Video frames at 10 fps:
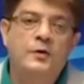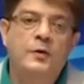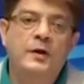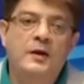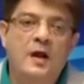
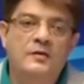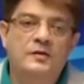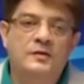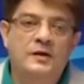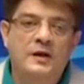during
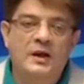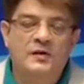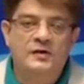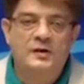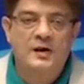clashes in
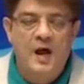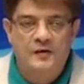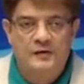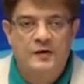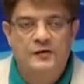eastern
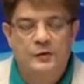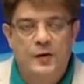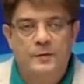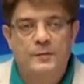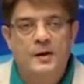Gaza
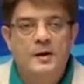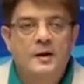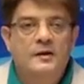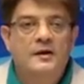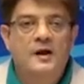Strip.
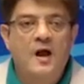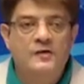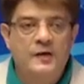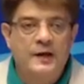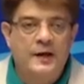The
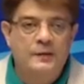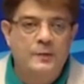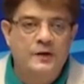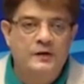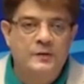Gaza Health
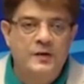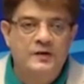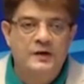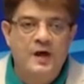Ministry said